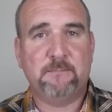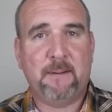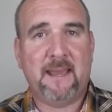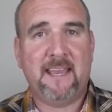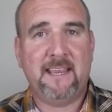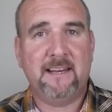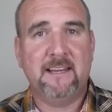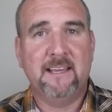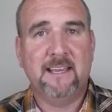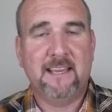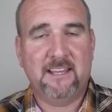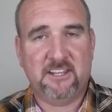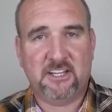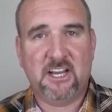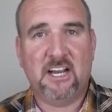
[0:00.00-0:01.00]
paid
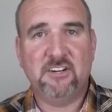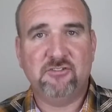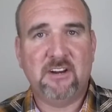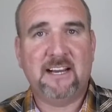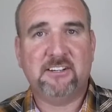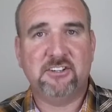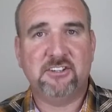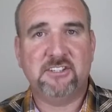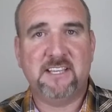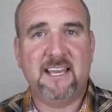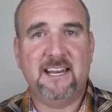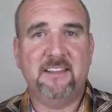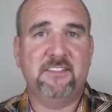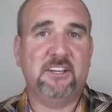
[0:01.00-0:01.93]
and the contractors get it,